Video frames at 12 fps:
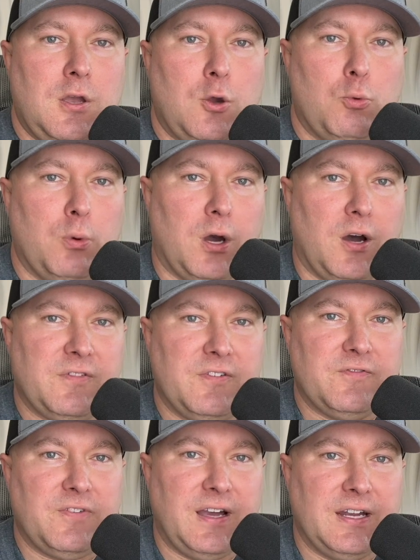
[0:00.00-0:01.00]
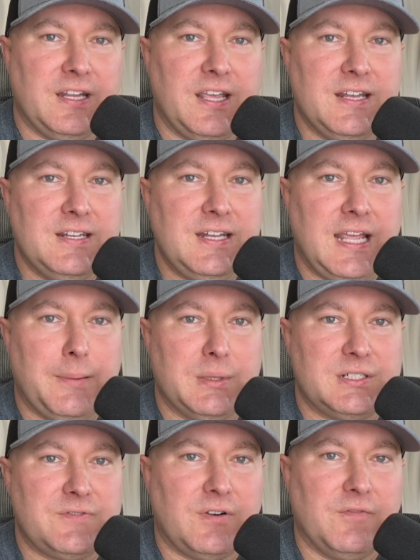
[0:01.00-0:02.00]
We often find hidden
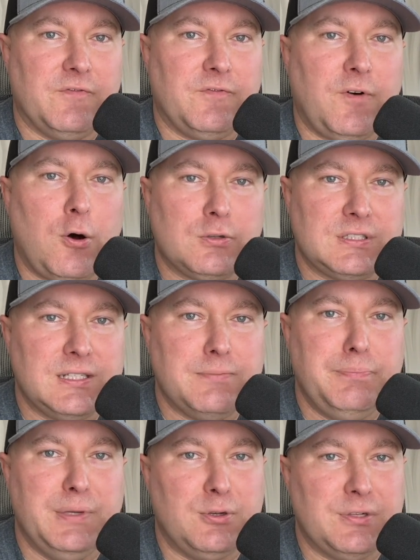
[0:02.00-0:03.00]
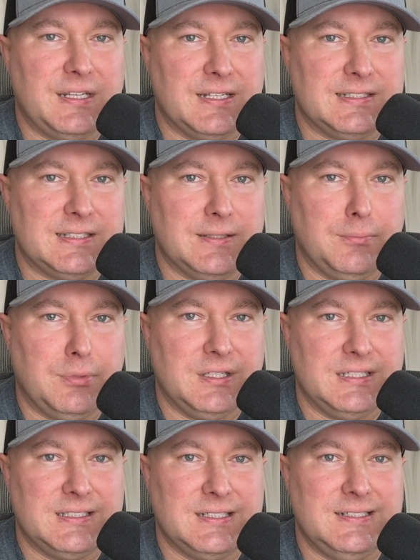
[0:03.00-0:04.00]
damage from faulty building
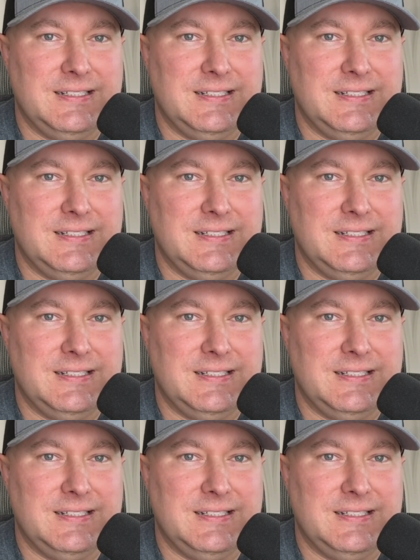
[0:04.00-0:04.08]
assemblies,